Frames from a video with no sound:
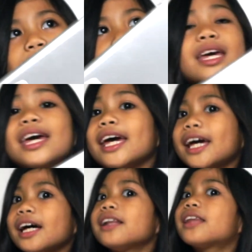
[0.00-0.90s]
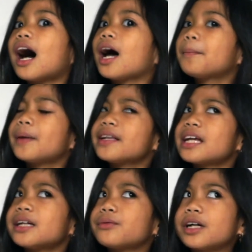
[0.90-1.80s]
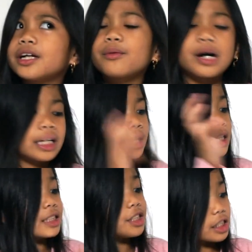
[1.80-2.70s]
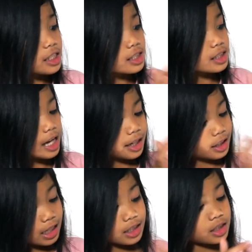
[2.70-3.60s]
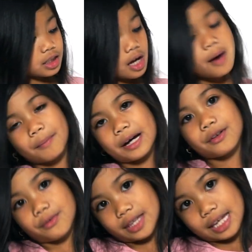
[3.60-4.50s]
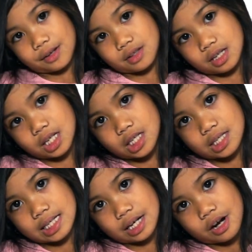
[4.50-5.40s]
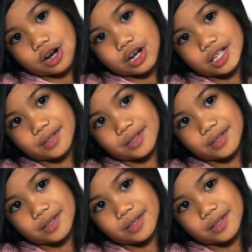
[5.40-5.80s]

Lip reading: And the iPad that he really wanted is just like this, but without these stickers.